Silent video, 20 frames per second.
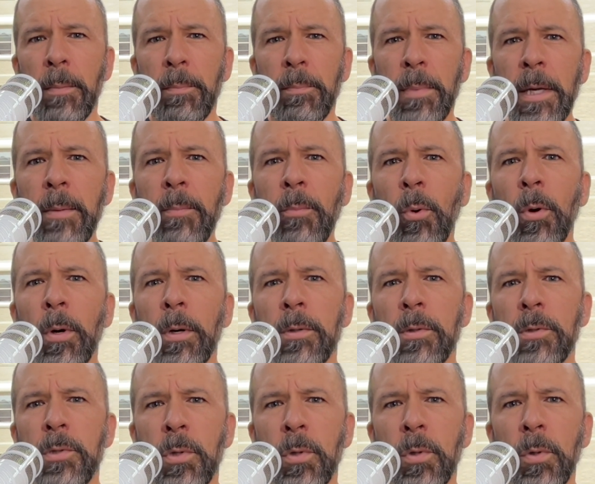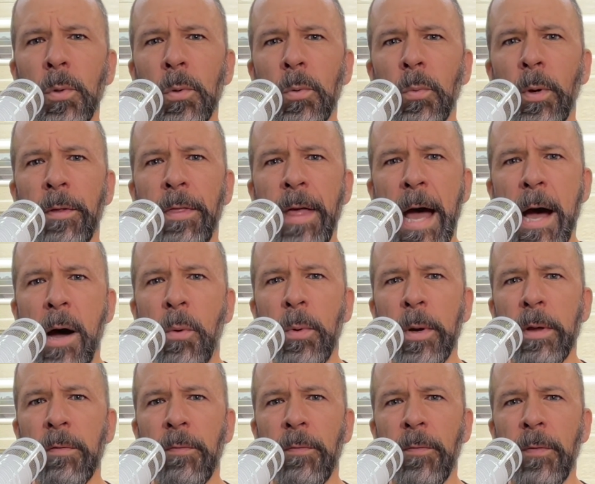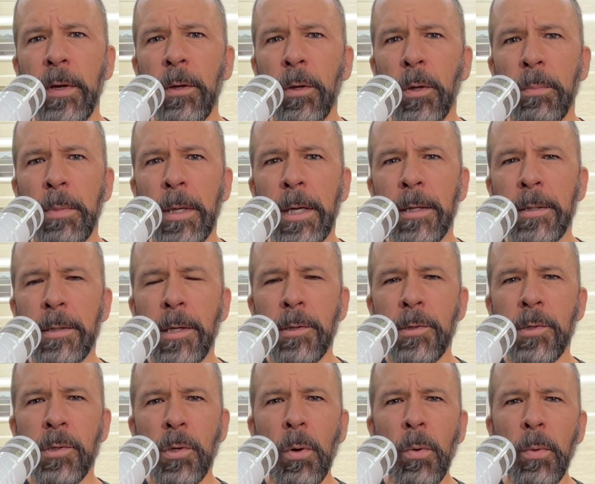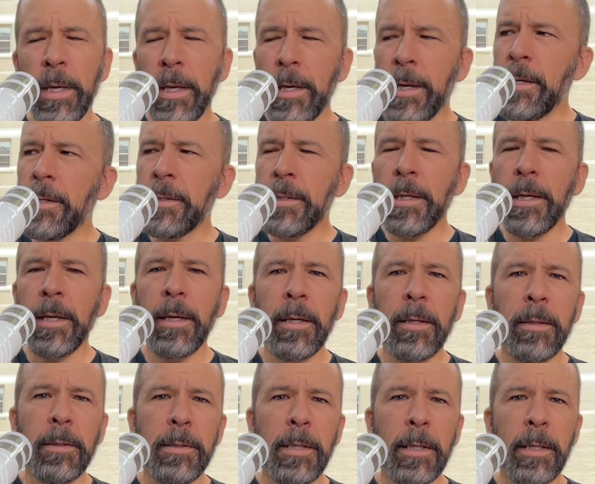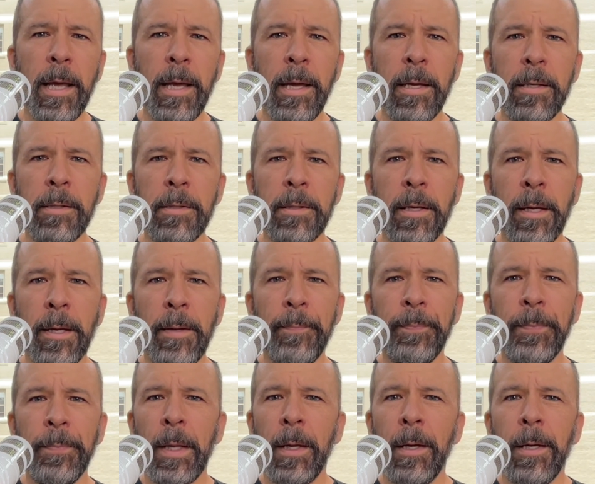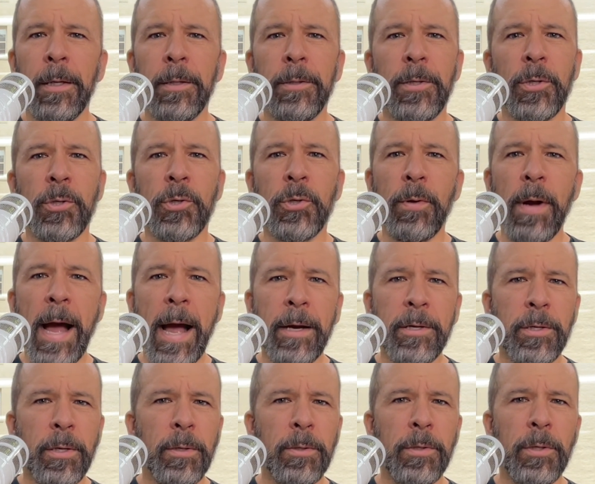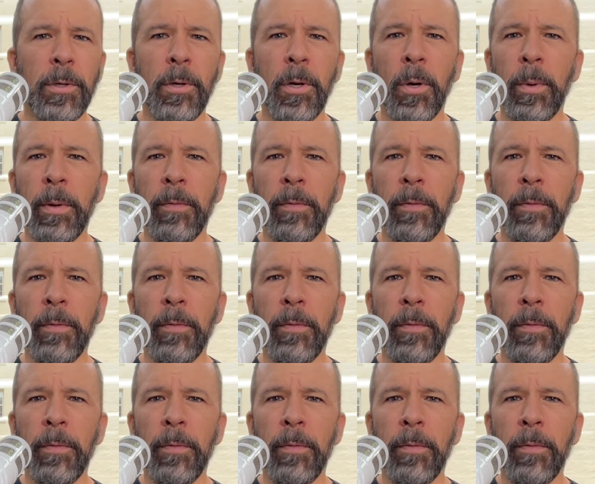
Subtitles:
be more in tune with how we feel, because it's so easy in today's distractions. We've